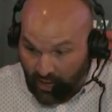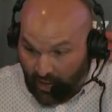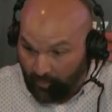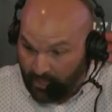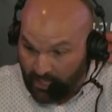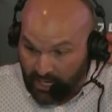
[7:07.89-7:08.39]

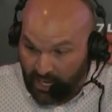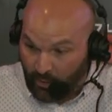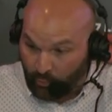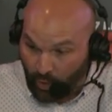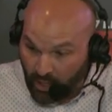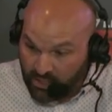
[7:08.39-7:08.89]
I mean, he had a
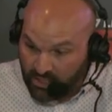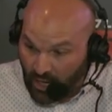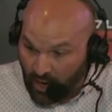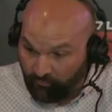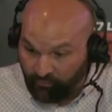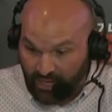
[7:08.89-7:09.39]
run
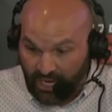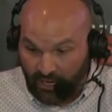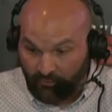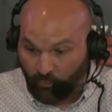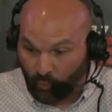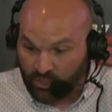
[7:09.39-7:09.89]
stuff, he had
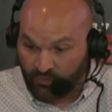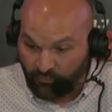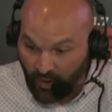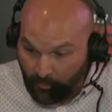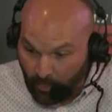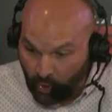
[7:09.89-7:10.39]
a forced
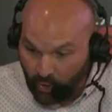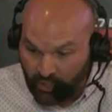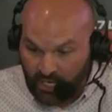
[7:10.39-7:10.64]
fumble,